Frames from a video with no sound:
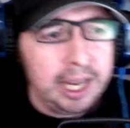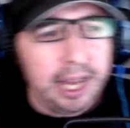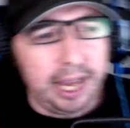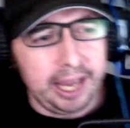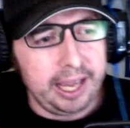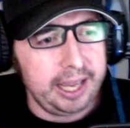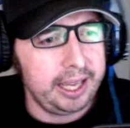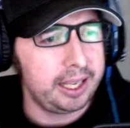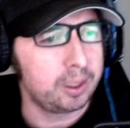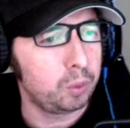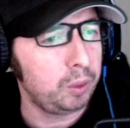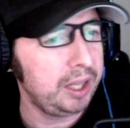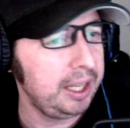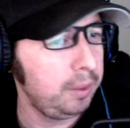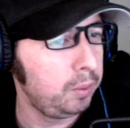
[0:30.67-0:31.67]
And
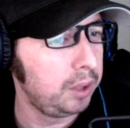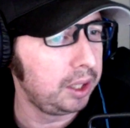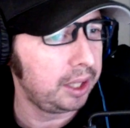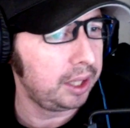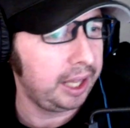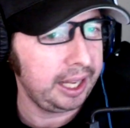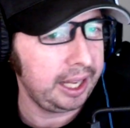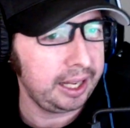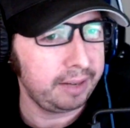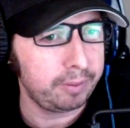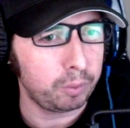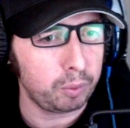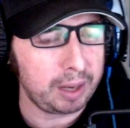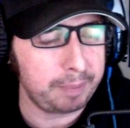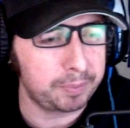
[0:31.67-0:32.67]
we will have
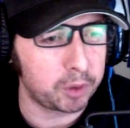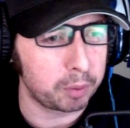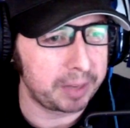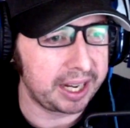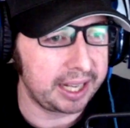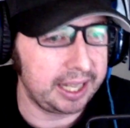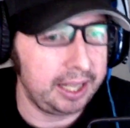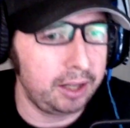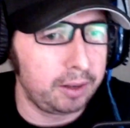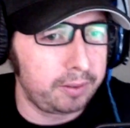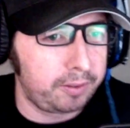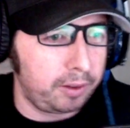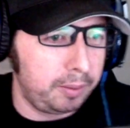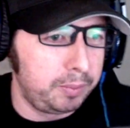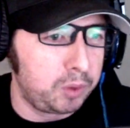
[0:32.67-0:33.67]
Raptor Man here
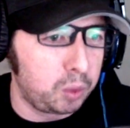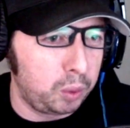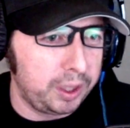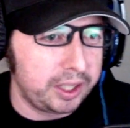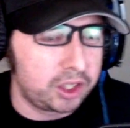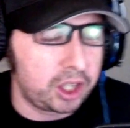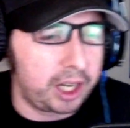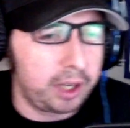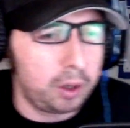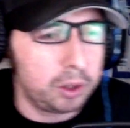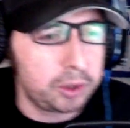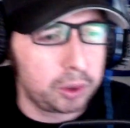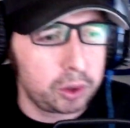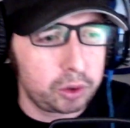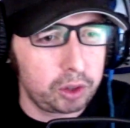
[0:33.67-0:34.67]
from Twitch. I
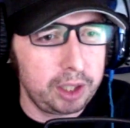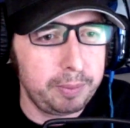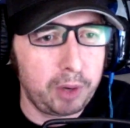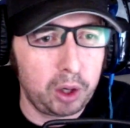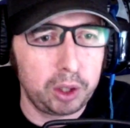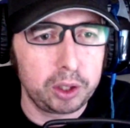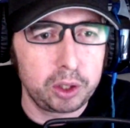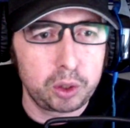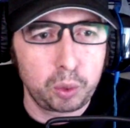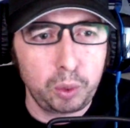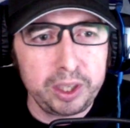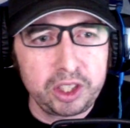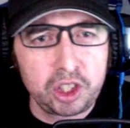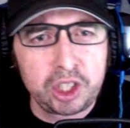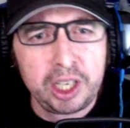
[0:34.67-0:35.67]
also stream on
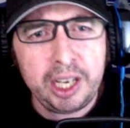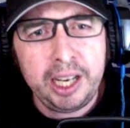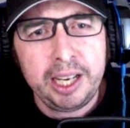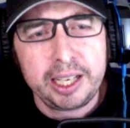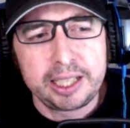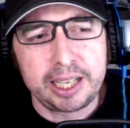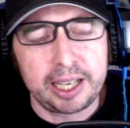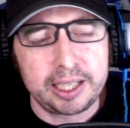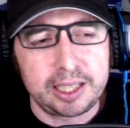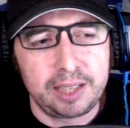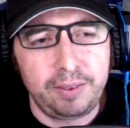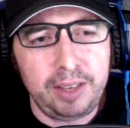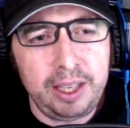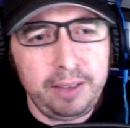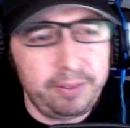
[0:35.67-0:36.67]

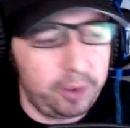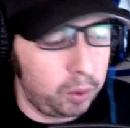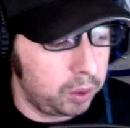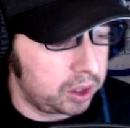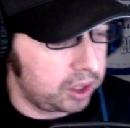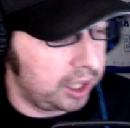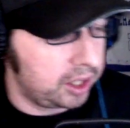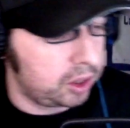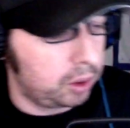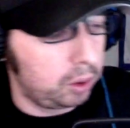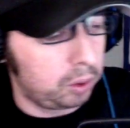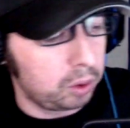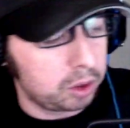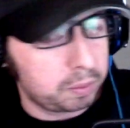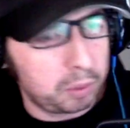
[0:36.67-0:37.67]

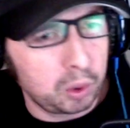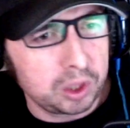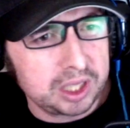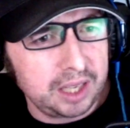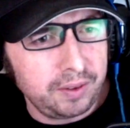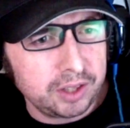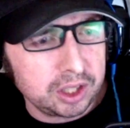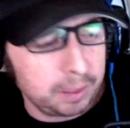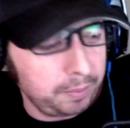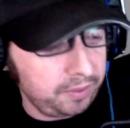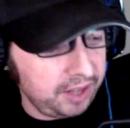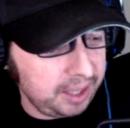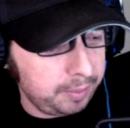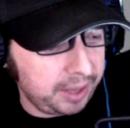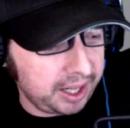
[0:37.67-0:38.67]
twitch.tv/Coco Sports. Give us some
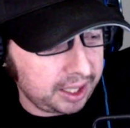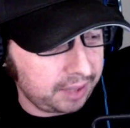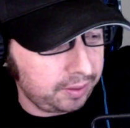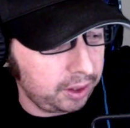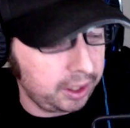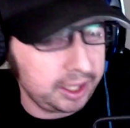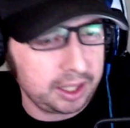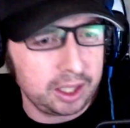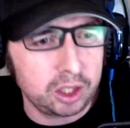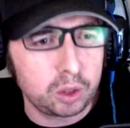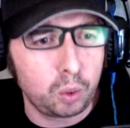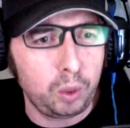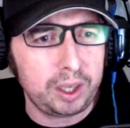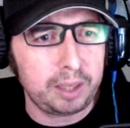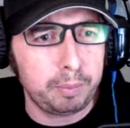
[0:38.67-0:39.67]
feedback if you like these
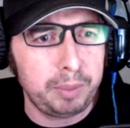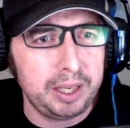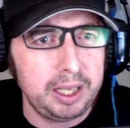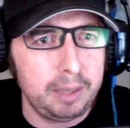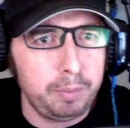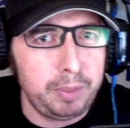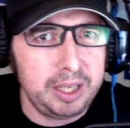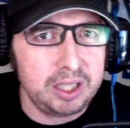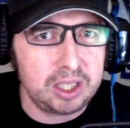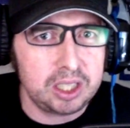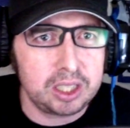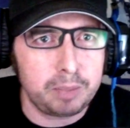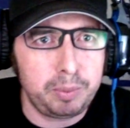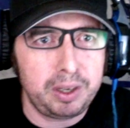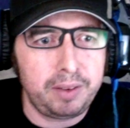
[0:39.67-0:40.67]
quick opinion pieces
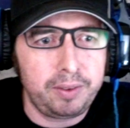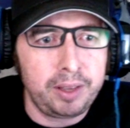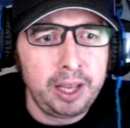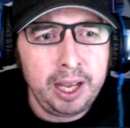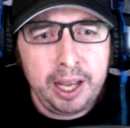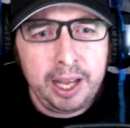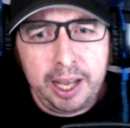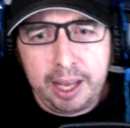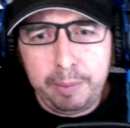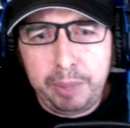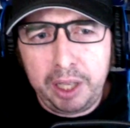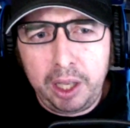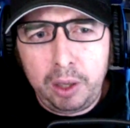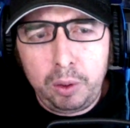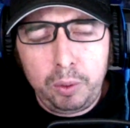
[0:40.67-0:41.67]
above and
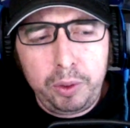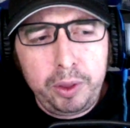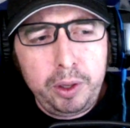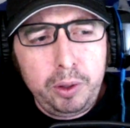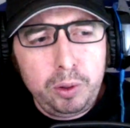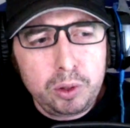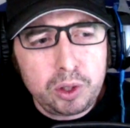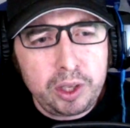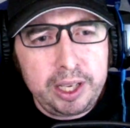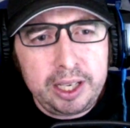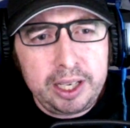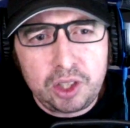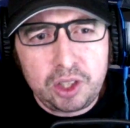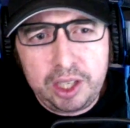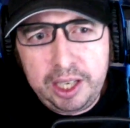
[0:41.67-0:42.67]
below the news
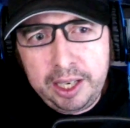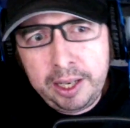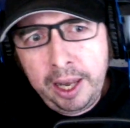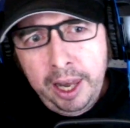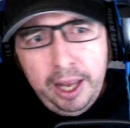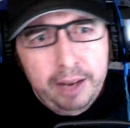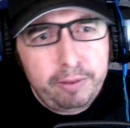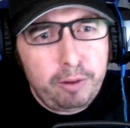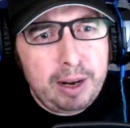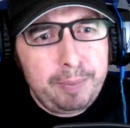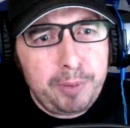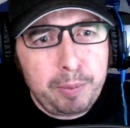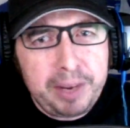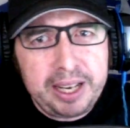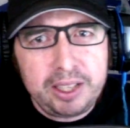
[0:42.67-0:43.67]
links, and if
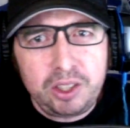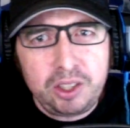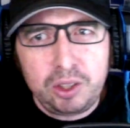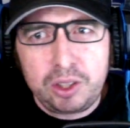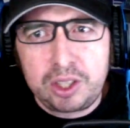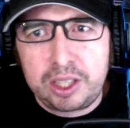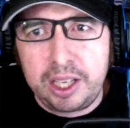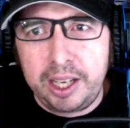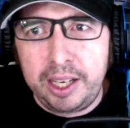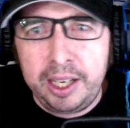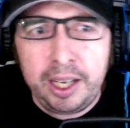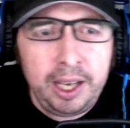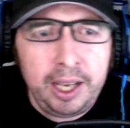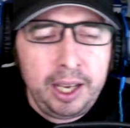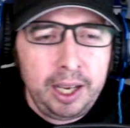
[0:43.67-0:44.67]
Raptor Man should stay.
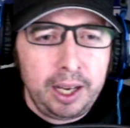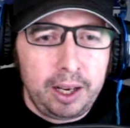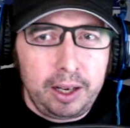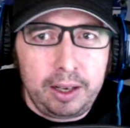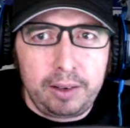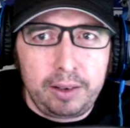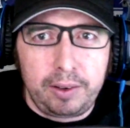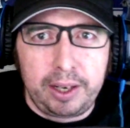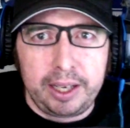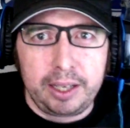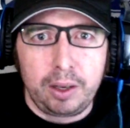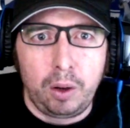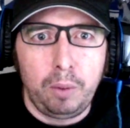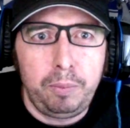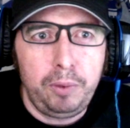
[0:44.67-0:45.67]
All right,
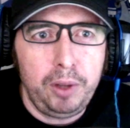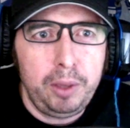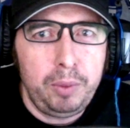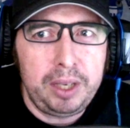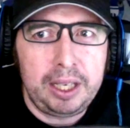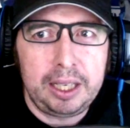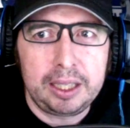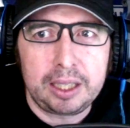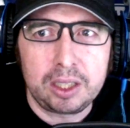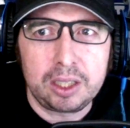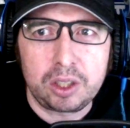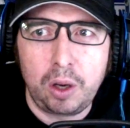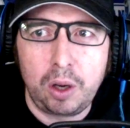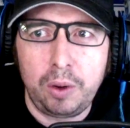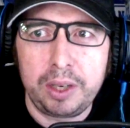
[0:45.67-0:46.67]
hopefully we can get this
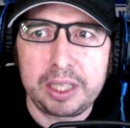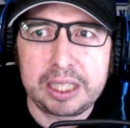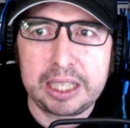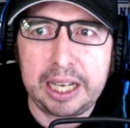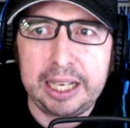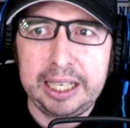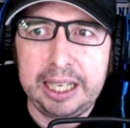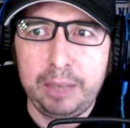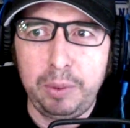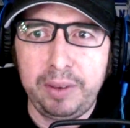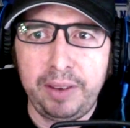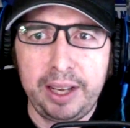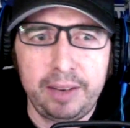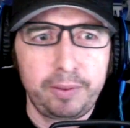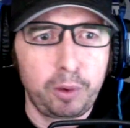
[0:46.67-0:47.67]
going. This is an idea we've
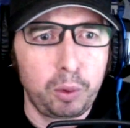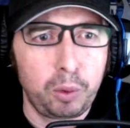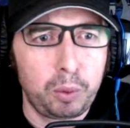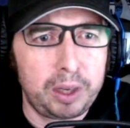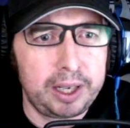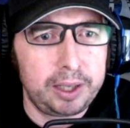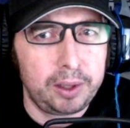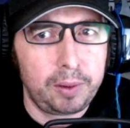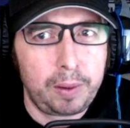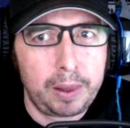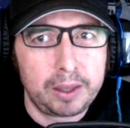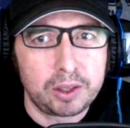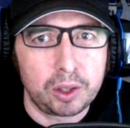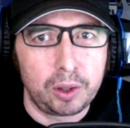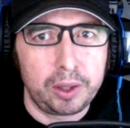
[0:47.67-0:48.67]
had for a while,
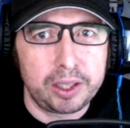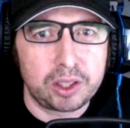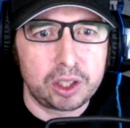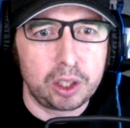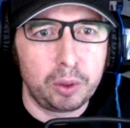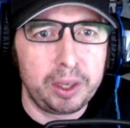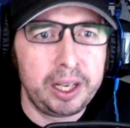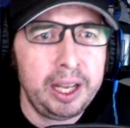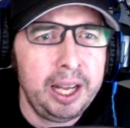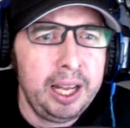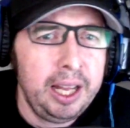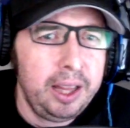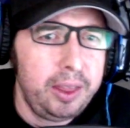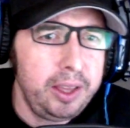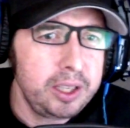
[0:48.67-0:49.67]
so let's do it.
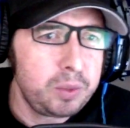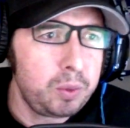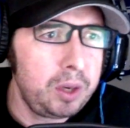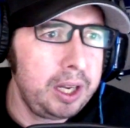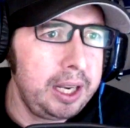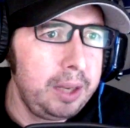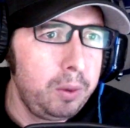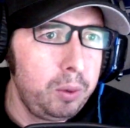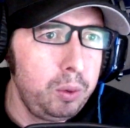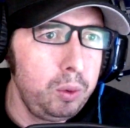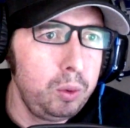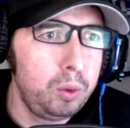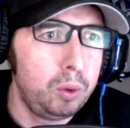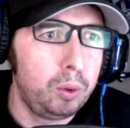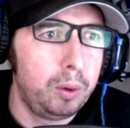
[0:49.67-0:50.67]
This one,
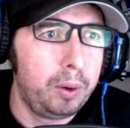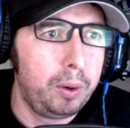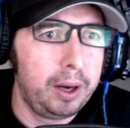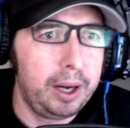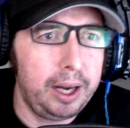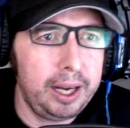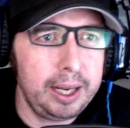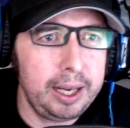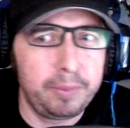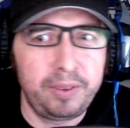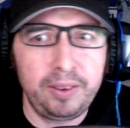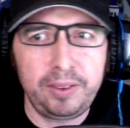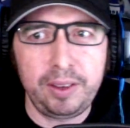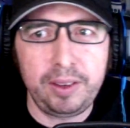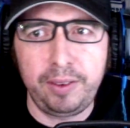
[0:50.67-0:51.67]
I am
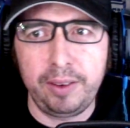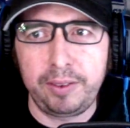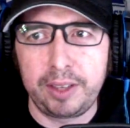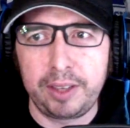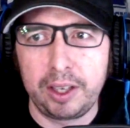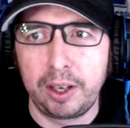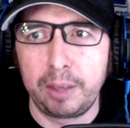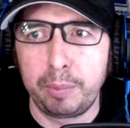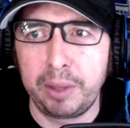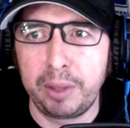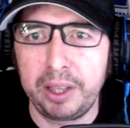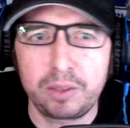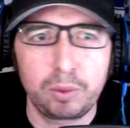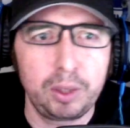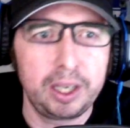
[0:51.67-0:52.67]
50-50 on, but
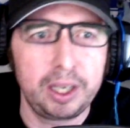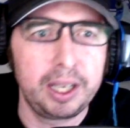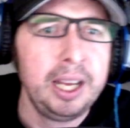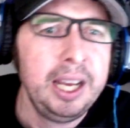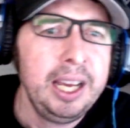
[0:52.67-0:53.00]
let's read it.